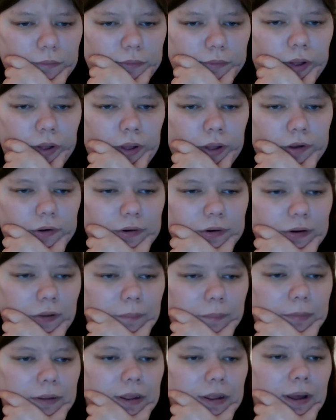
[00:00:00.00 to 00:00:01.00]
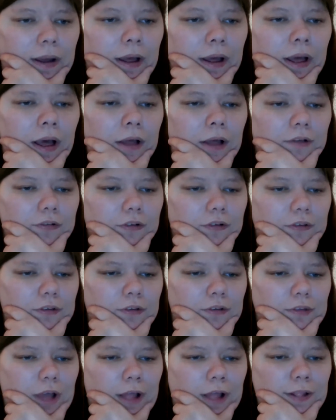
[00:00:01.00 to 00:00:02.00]
I couldn't help it yet. So it
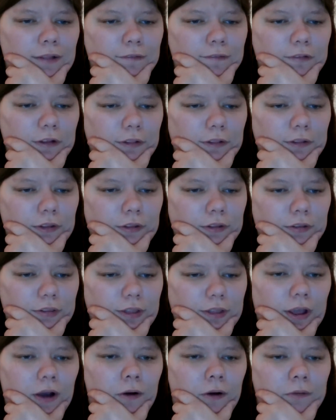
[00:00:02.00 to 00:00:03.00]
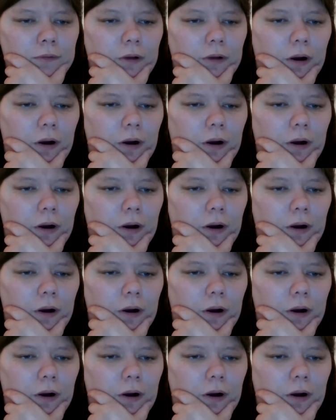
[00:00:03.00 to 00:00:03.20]
says, I lived in this town